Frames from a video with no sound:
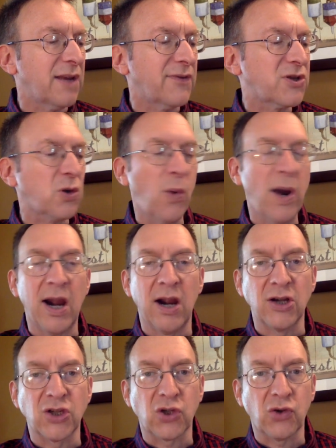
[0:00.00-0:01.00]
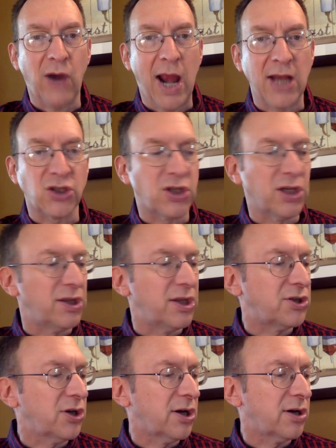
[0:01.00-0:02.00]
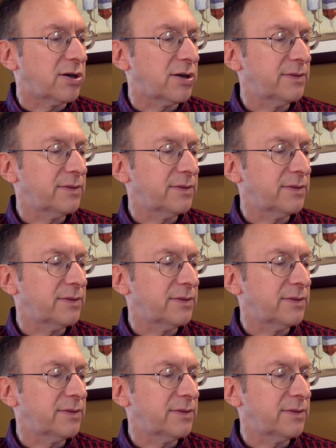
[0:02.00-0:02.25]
of square scratched in the dirt."